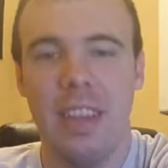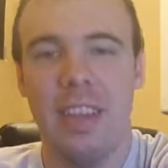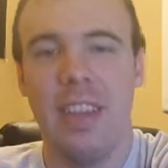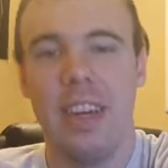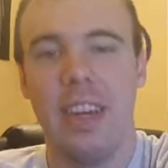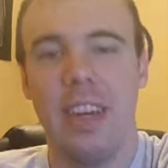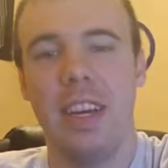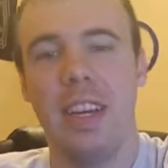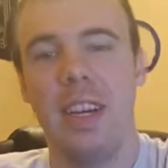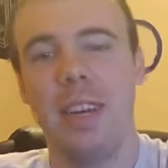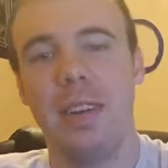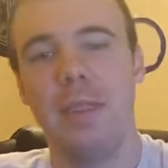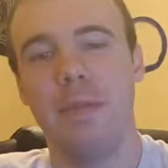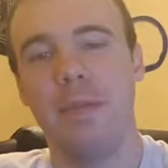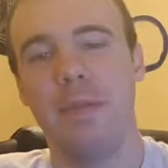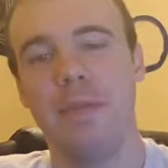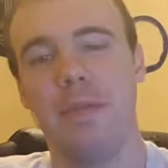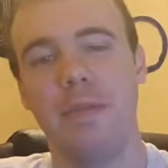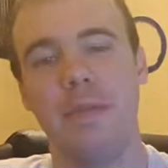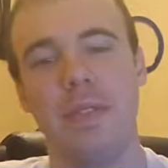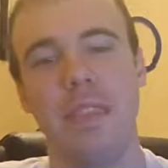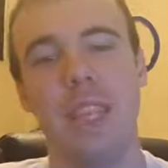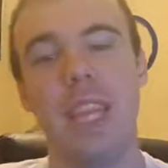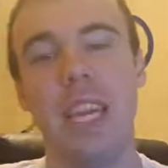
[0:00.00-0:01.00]
Um,
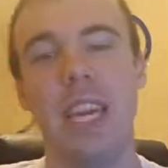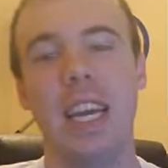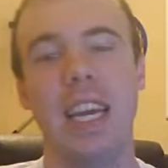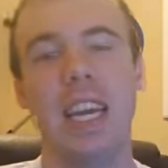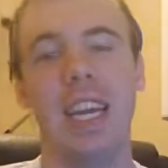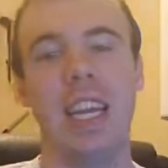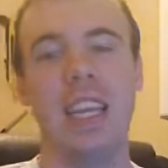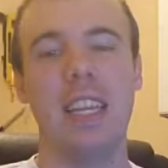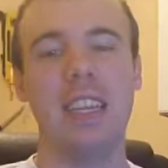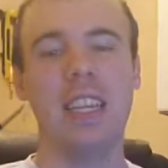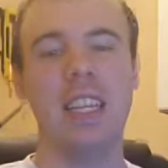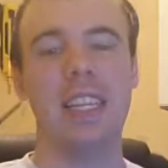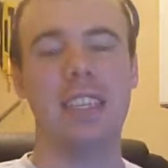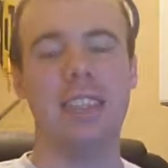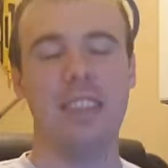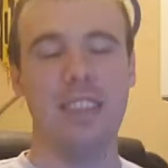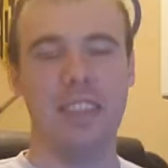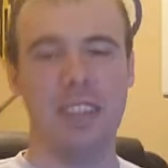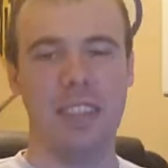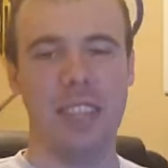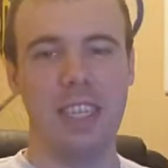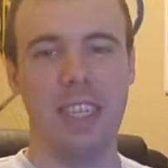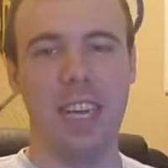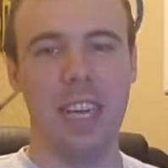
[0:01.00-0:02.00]
yeah, and at least
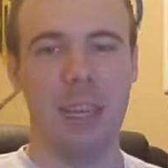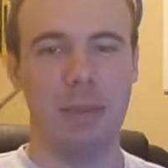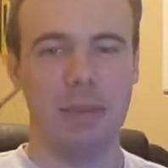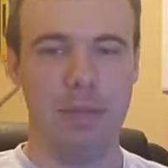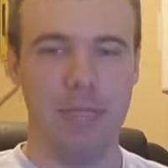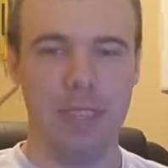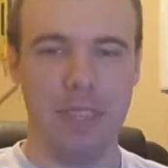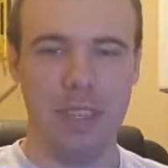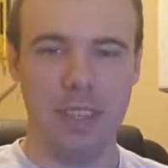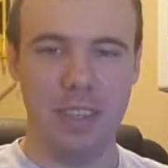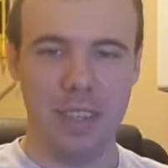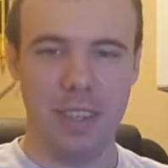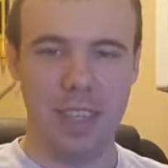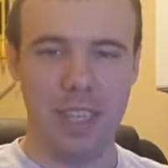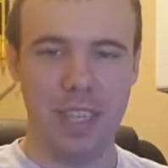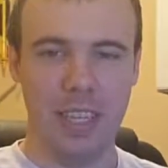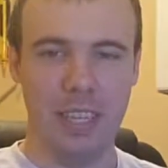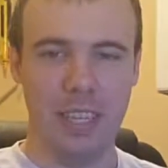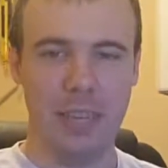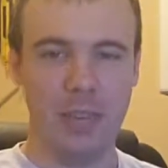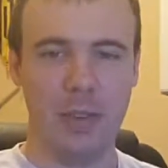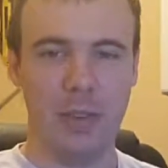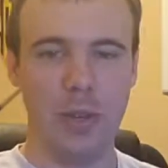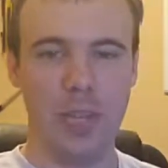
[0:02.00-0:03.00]
there's the option, you
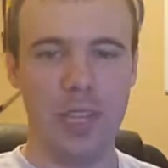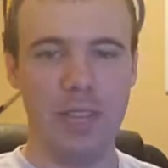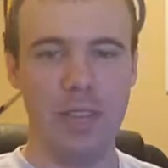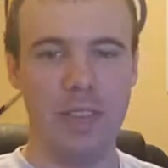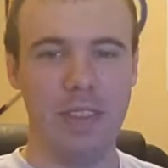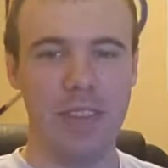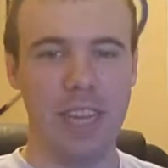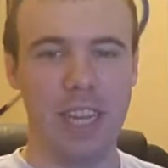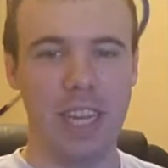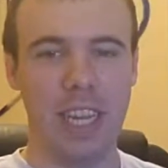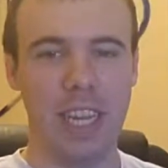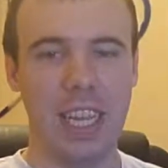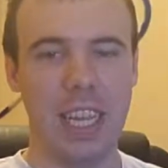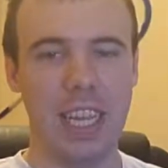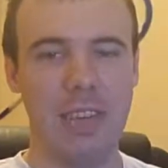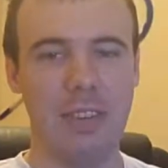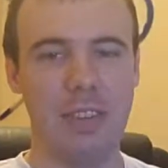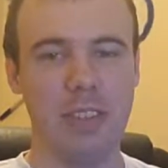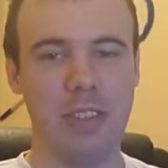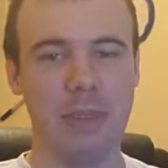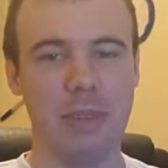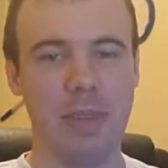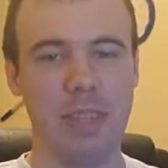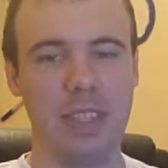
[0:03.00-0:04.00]
know, Queen of the Night
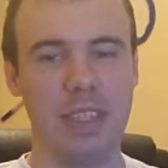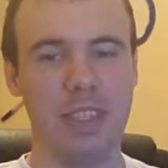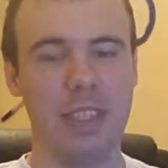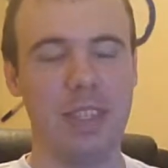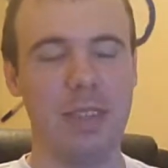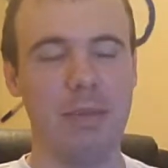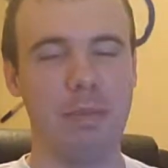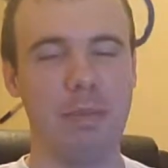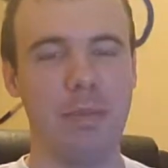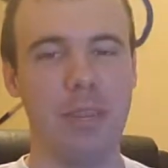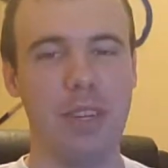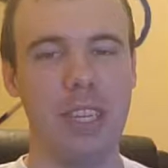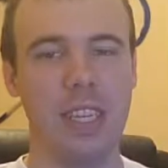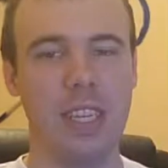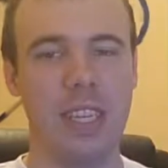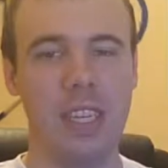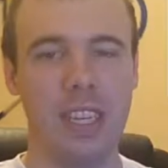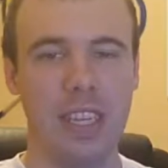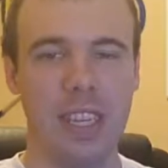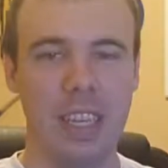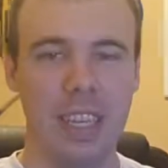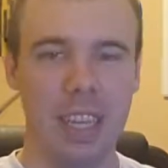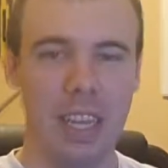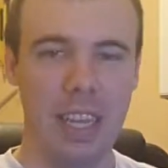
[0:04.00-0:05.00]
Owls makes a good point.
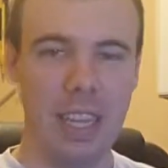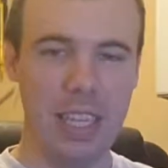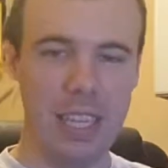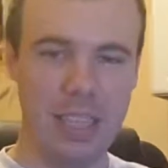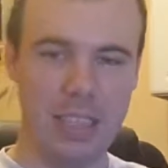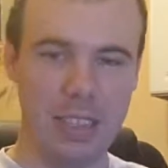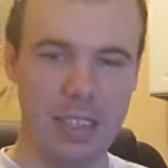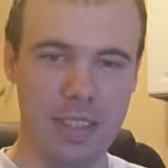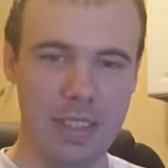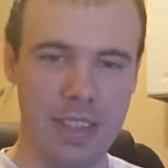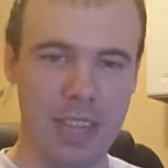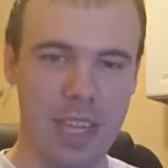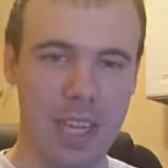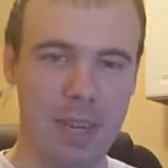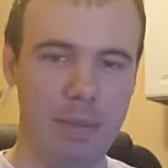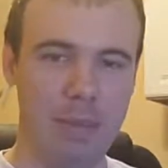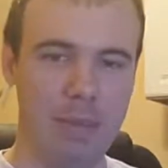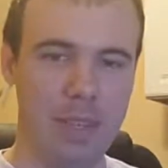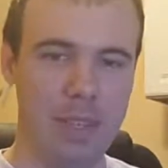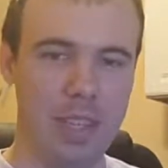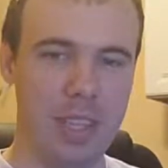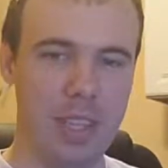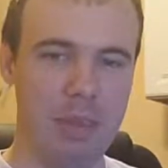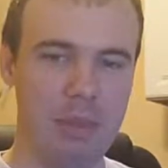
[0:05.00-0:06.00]
At least there's an
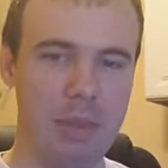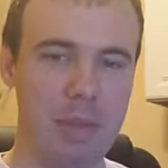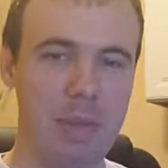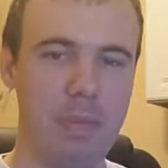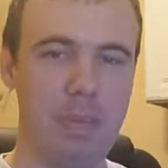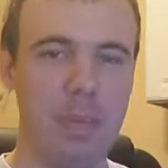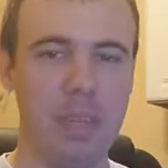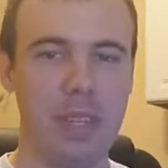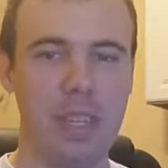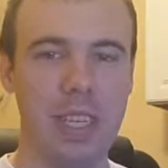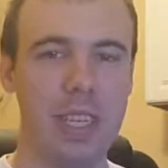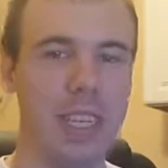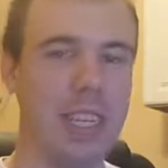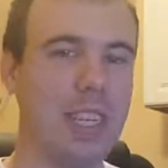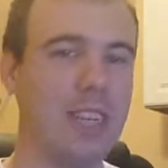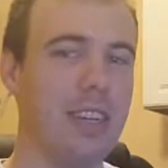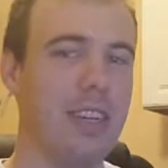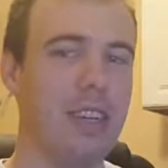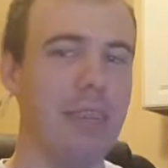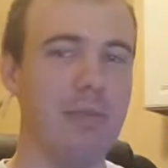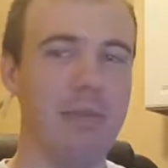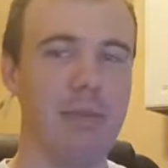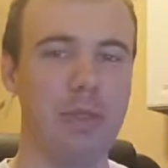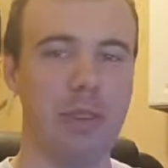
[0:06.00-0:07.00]
option that people can get
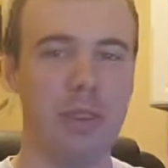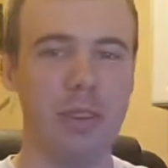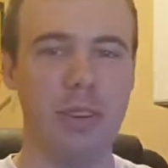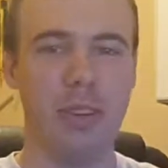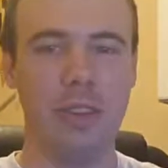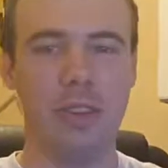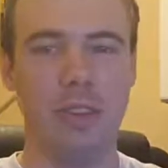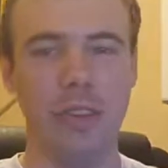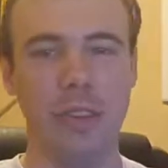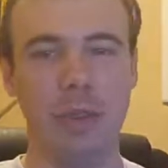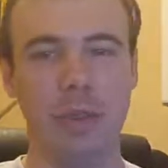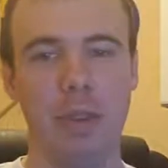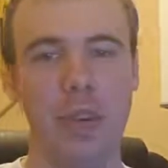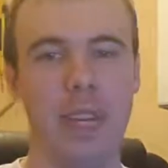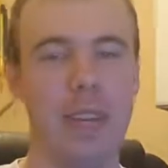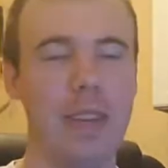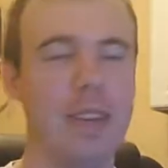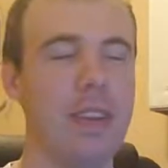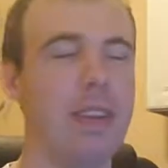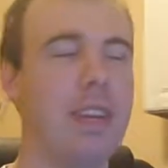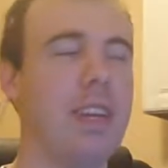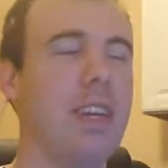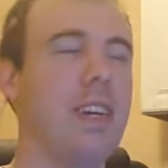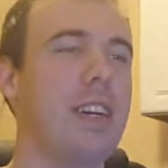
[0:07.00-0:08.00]
homegrown if they
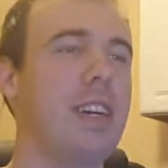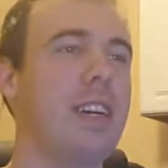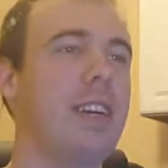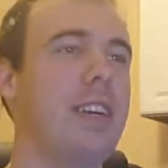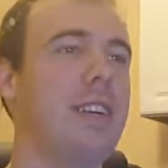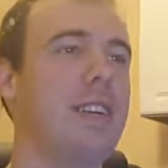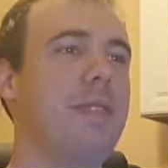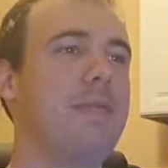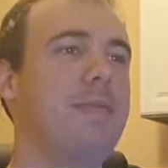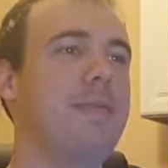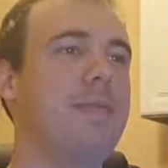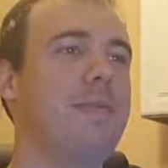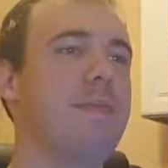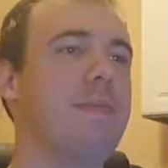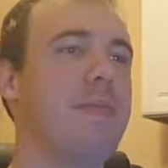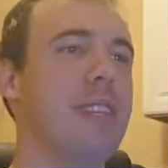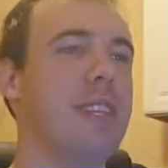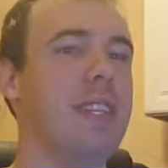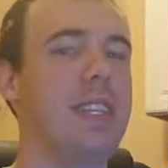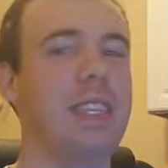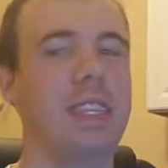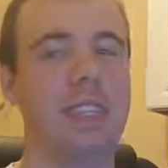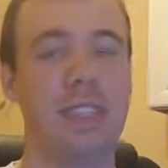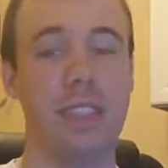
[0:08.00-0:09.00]
want um,
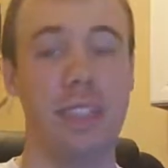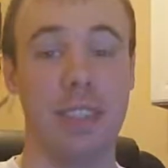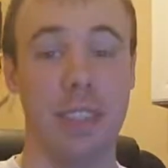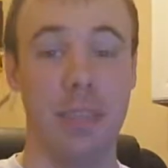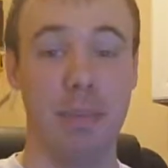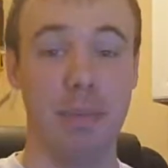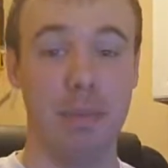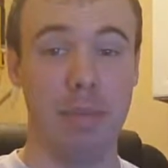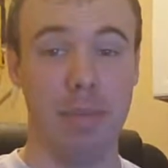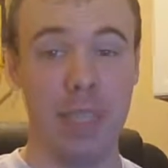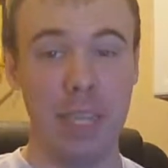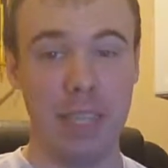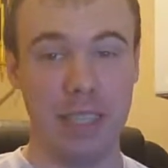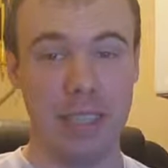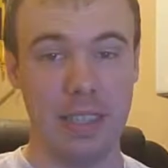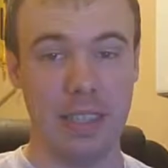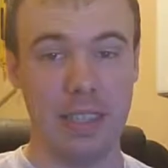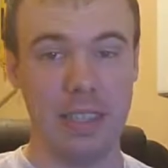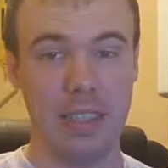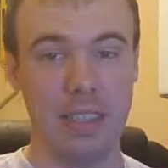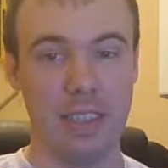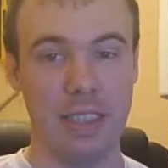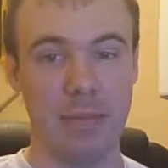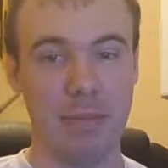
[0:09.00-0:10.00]
at least in some
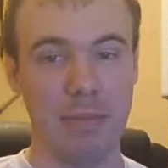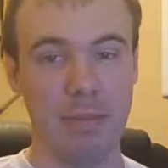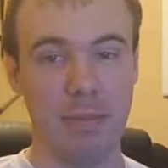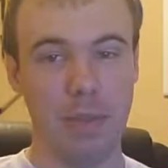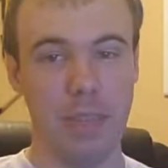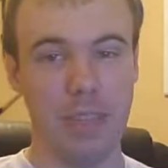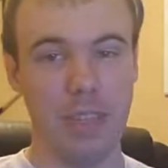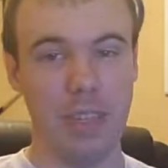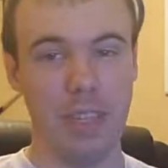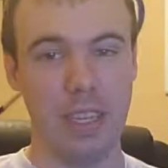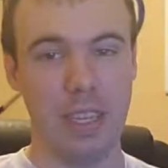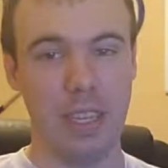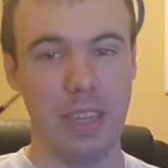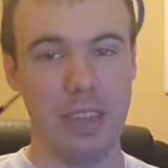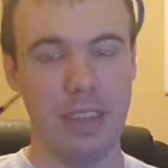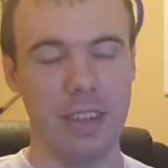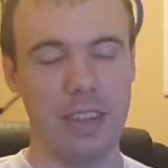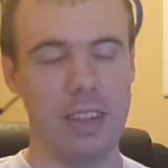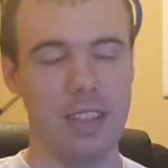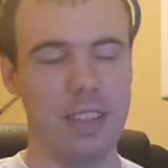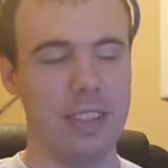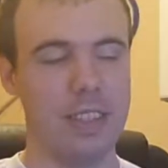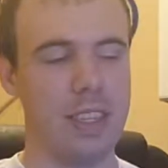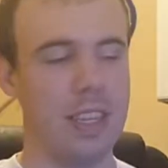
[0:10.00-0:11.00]
places, better than
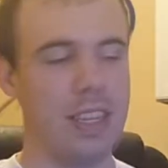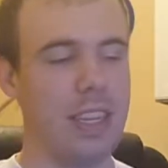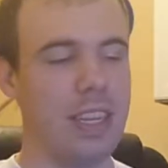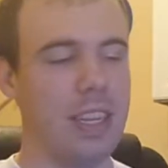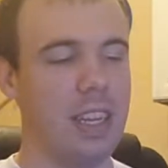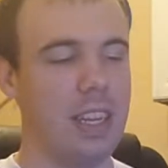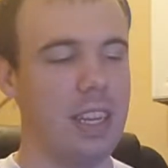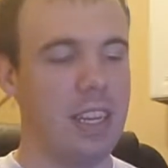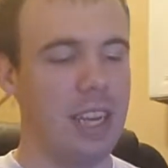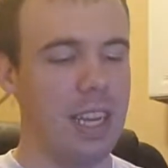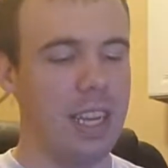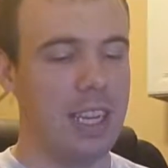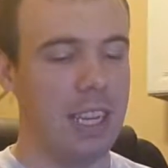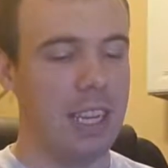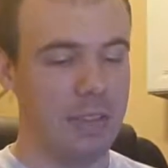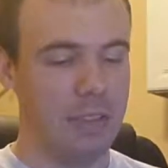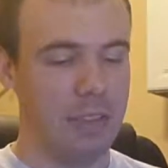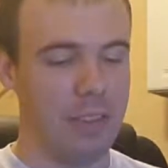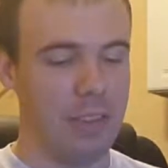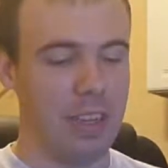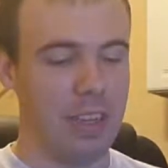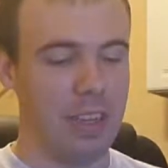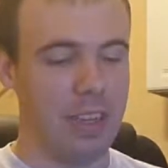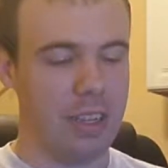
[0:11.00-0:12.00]
others. I
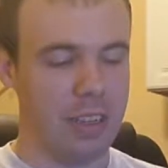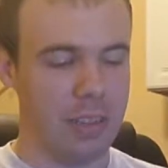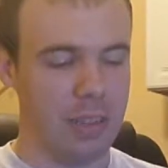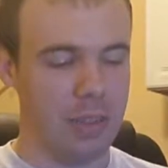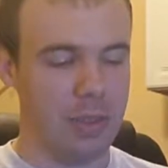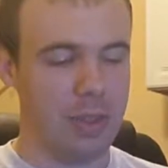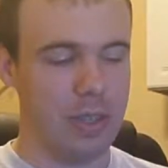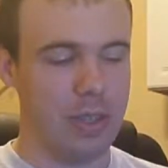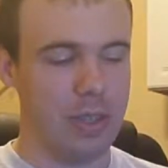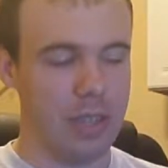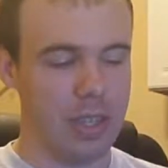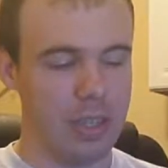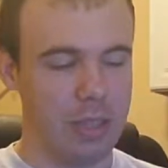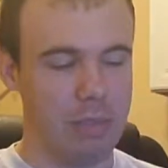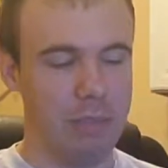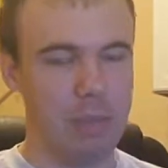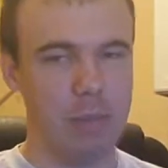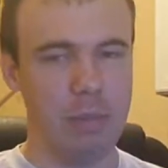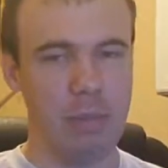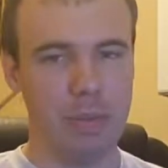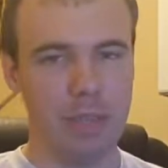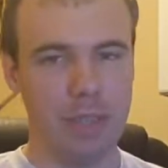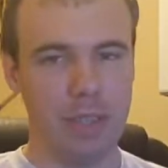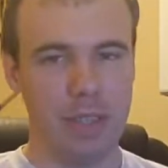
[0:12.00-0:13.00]
definitely also encourage
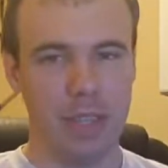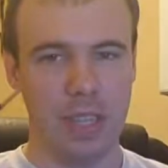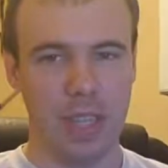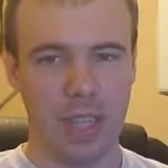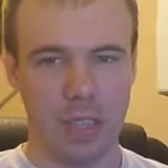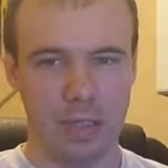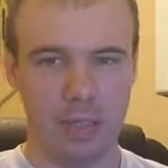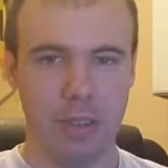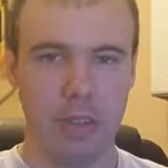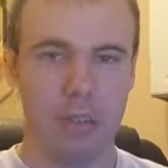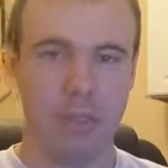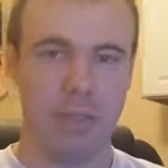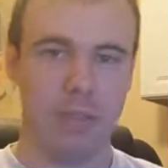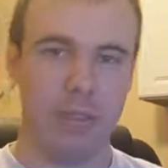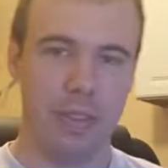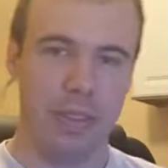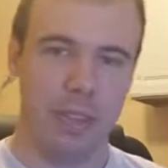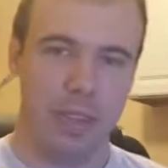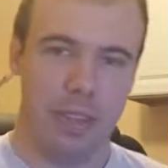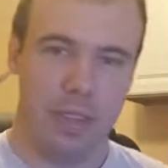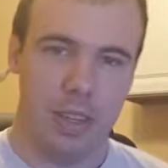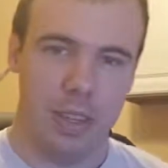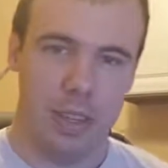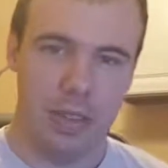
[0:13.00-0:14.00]
people to like grow for
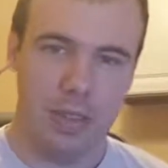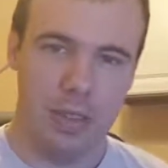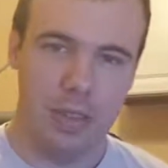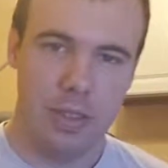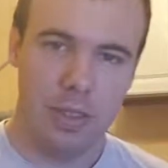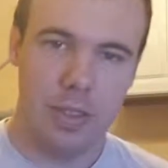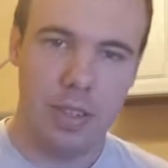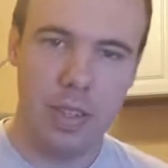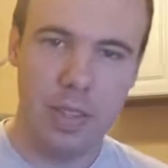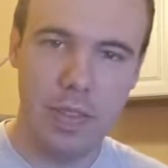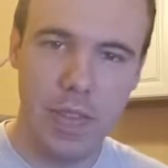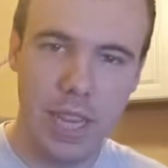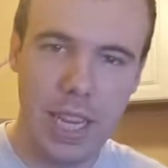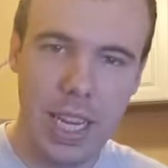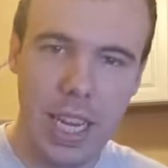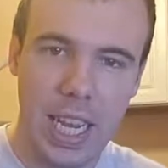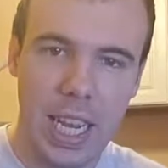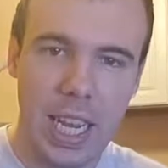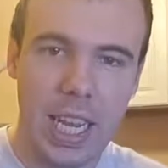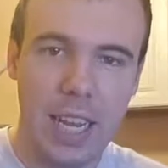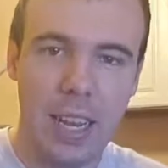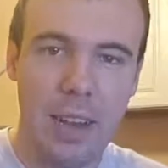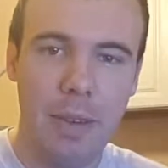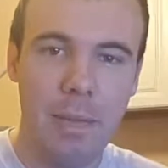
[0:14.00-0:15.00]
their own if they
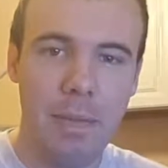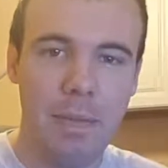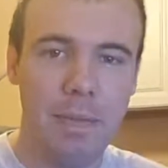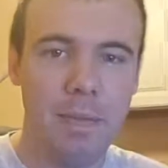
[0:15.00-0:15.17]
can.